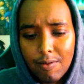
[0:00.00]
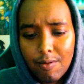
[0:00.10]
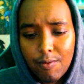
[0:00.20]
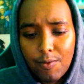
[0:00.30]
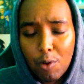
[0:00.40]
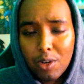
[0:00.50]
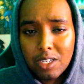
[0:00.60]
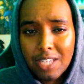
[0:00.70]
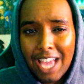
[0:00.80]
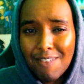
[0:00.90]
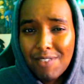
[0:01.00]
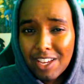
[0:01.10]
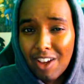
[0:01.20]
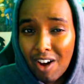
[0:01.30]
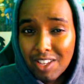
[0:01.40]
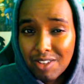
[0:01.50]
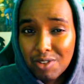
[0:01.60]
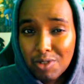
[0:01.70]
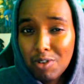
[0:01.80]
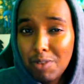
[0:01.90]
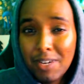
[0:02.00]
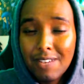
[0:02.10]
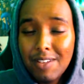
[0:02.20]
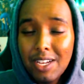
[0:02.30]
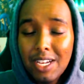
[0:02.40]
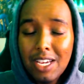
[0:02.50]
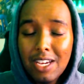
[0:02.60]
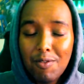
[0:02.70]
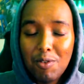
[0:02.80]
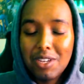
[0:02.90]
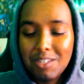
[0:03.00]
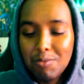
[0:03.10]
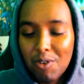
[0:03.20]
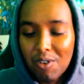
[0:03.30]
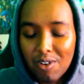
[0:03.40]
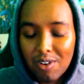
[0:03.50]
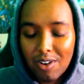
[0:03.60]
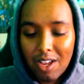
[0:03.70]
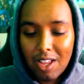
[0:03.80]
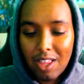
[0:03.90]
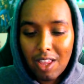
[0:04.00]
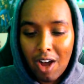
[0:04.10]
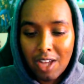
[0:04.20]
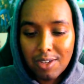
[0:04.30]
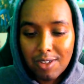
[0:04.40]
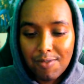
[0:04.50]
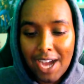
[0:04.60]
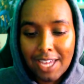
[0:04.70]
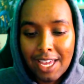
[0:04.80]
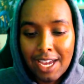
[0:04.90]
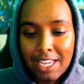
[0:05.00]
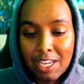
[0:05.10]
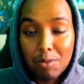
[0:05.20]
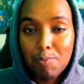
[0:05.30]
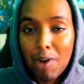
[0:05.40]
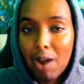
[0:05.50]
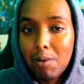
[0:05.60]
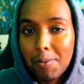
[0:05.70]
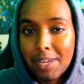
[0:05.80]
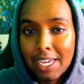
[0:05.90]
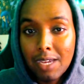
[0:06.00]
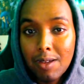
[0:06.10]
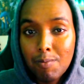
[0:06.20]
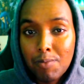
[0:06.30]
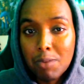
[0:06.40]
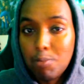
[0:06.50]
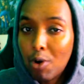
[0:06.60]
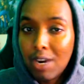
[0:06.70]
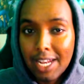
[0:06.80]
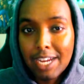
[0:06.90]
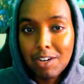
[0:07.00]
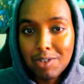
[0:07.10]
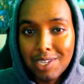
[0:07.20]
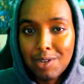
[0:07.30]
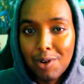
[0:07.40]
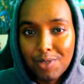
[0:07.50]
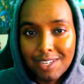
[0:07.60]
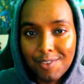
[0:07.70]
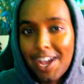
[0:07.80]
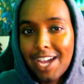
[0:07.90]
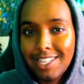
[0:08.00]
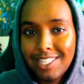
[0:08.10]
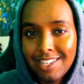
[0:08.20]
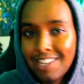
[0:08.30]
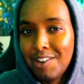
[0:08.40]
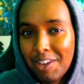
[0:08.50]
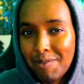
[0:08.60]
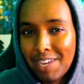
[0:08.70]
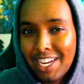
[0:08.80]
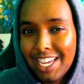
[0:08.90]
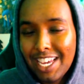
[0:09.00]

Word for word: focused heavily onto the story but focused more onto the fact that it'll probably be important later to know these facts. You know what I mean?